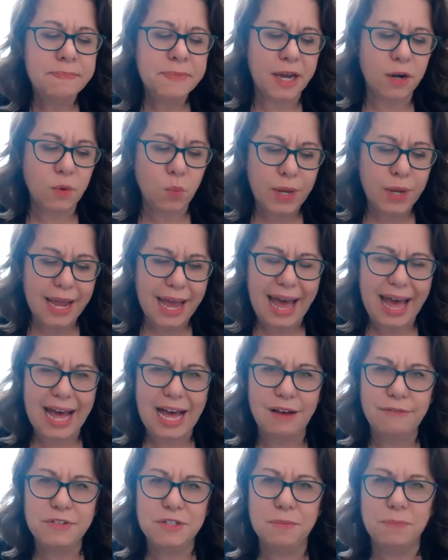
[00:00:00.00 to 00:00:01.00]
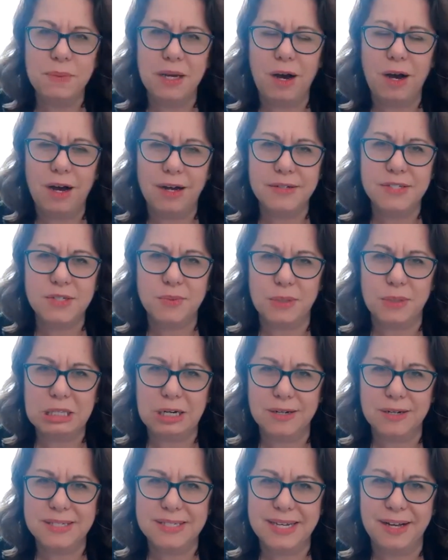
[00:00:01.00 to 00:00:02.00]
and we have to be honest with
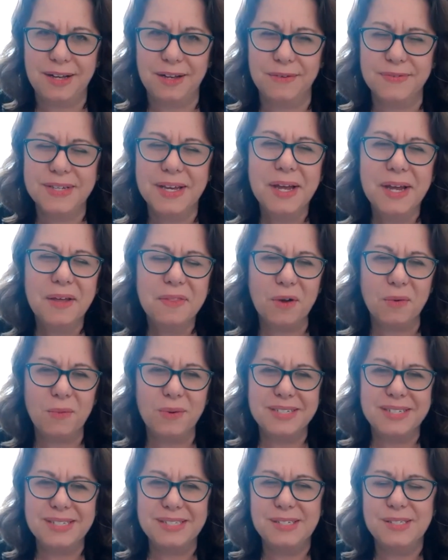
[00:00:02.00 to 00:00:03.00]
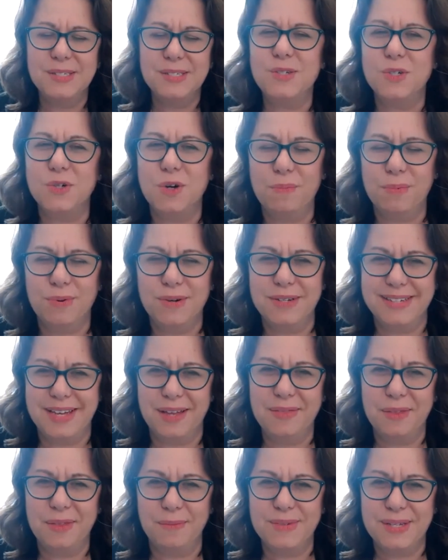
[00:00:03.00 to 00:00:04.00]
ourselves that when diseases don't
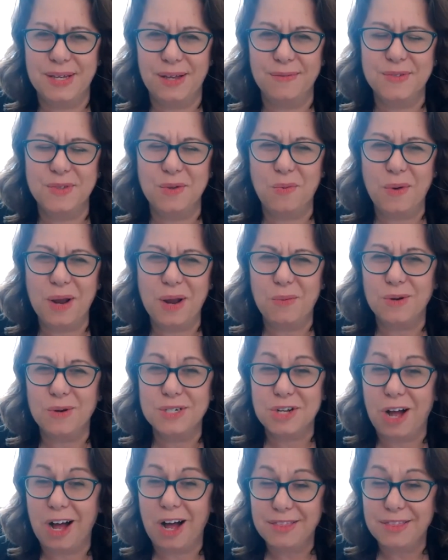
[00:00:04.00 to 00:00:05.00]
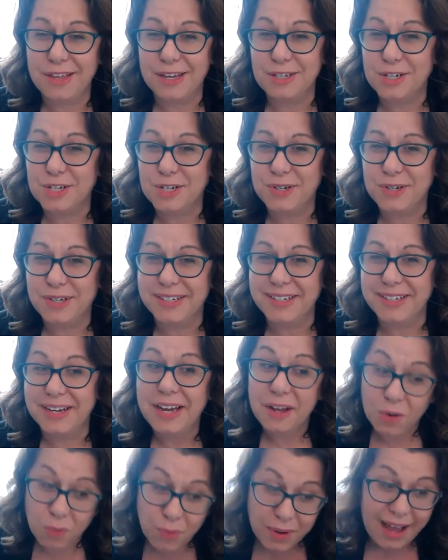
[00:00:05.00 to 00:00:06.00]
present themselves the way we're taught they should,
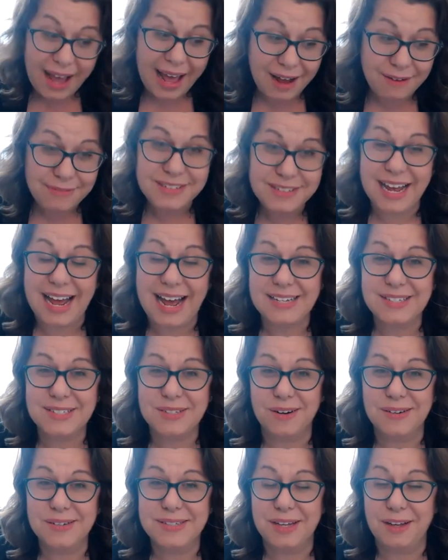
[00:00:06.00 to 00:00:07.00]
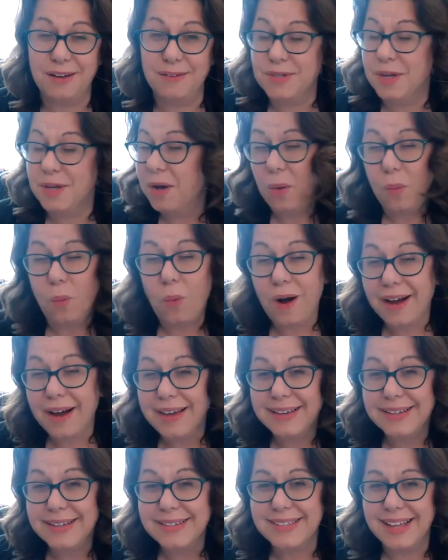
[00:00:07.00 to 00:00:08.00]
we have to ask ourselves, why
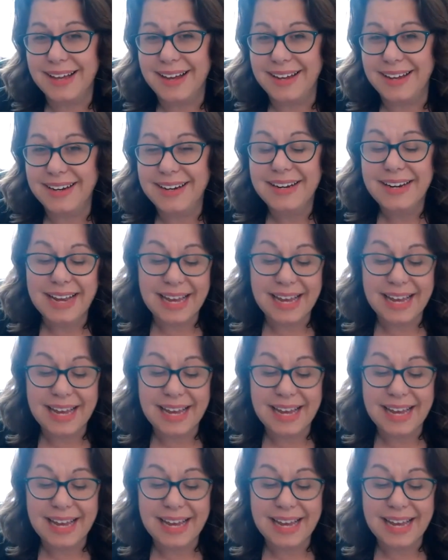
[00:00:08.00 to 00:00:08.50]
is that?